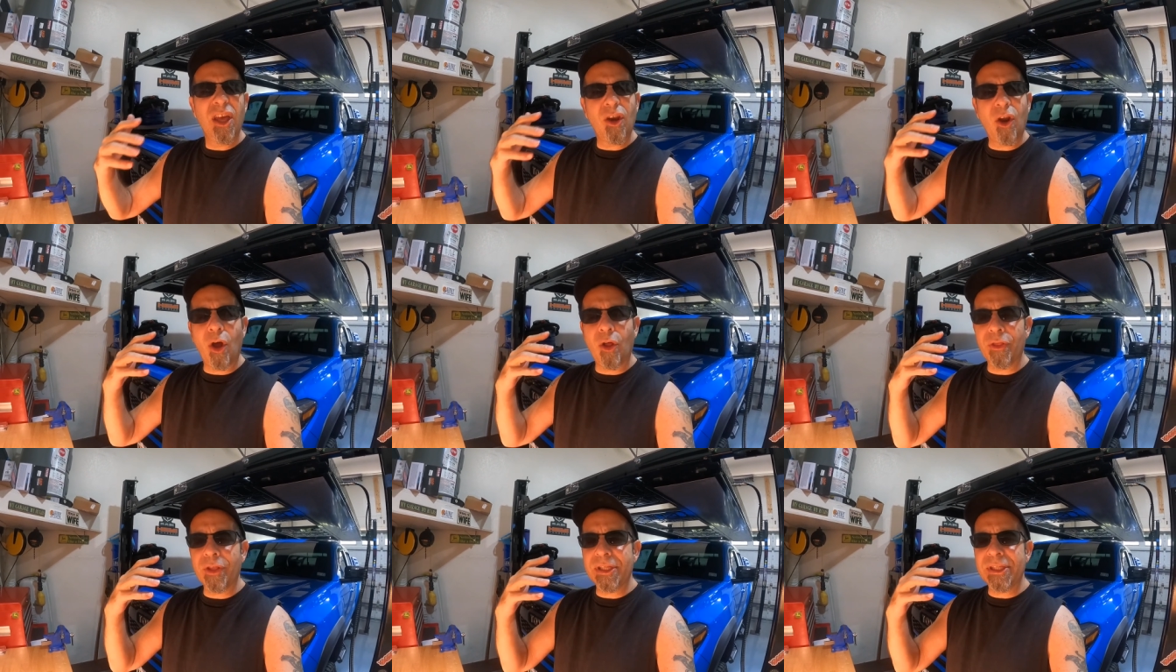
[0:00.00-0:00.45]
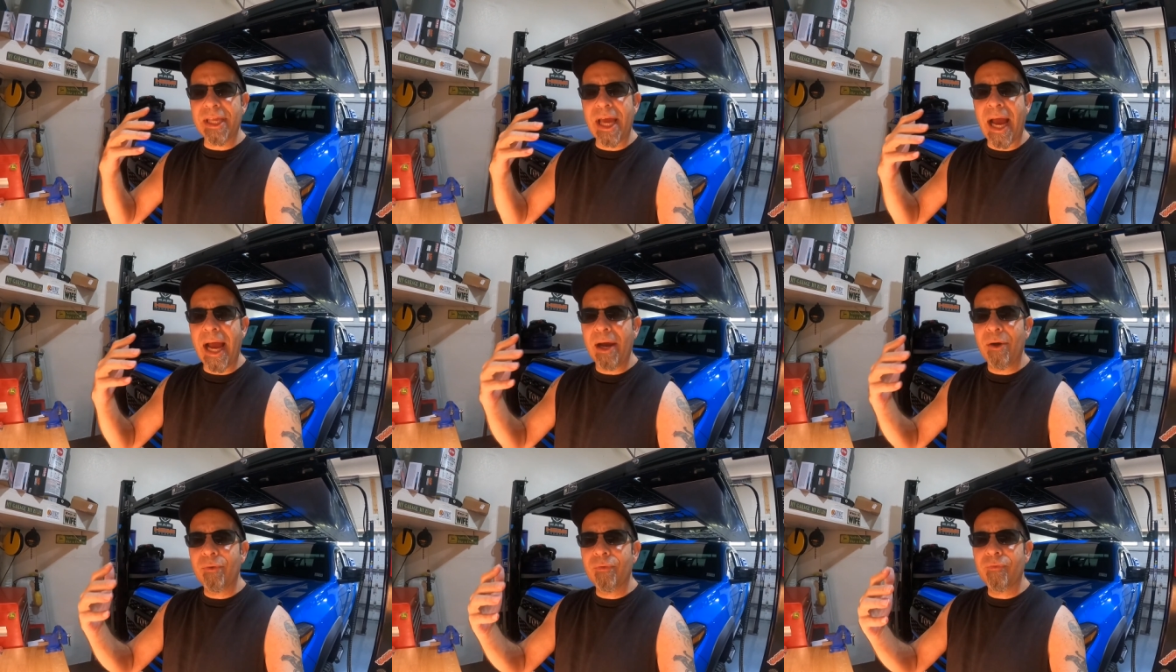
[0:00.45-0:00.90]
and all the
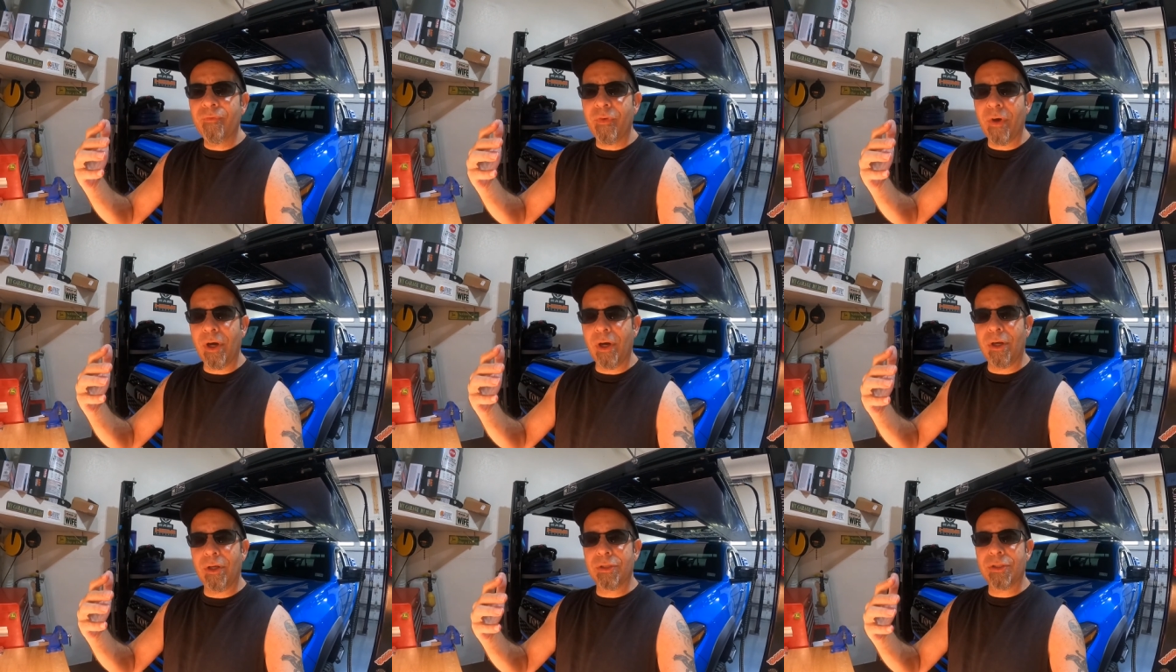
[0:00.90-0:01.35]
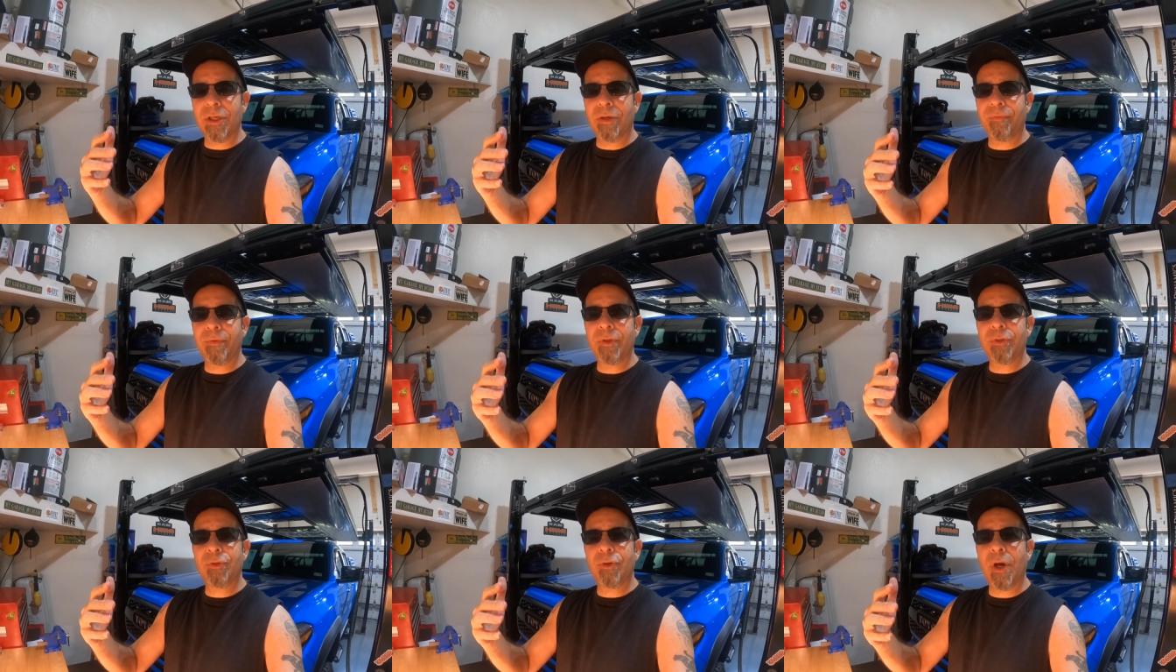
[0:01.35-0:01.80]
downfalls
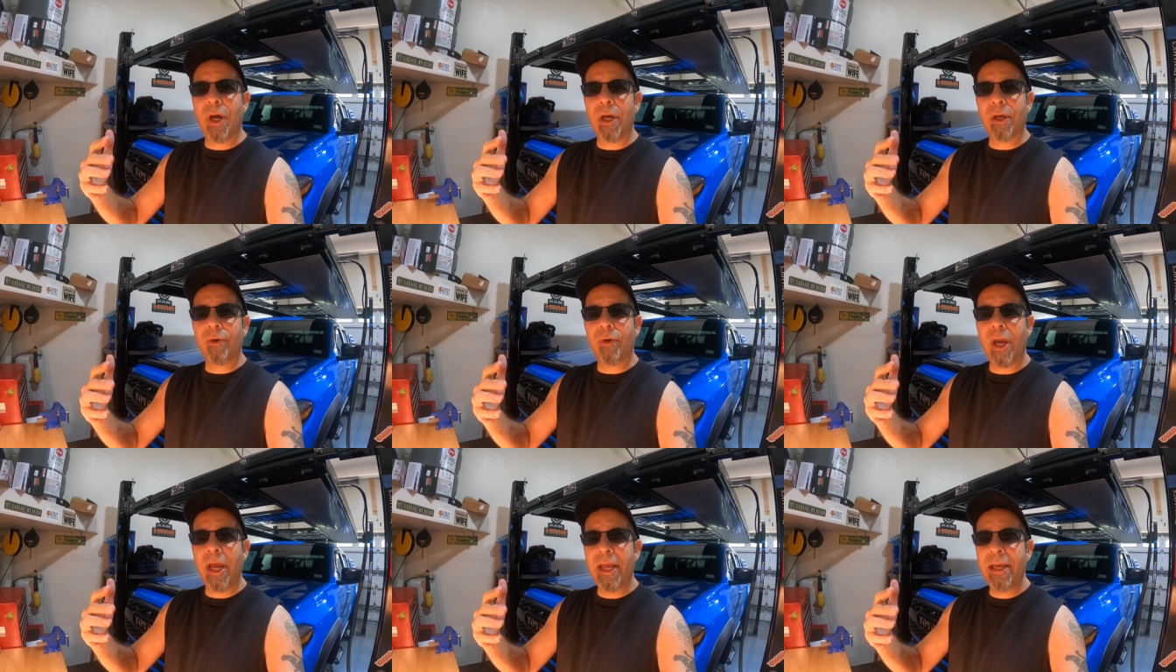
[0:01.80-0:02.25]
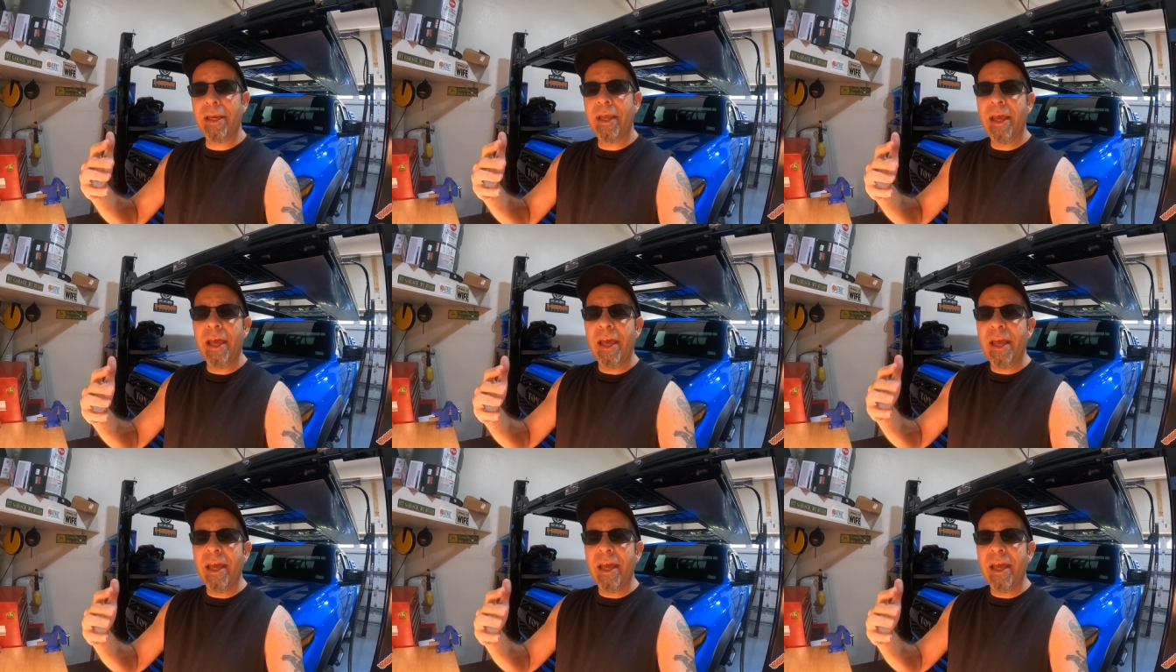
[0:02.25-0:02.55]
of the truck, right?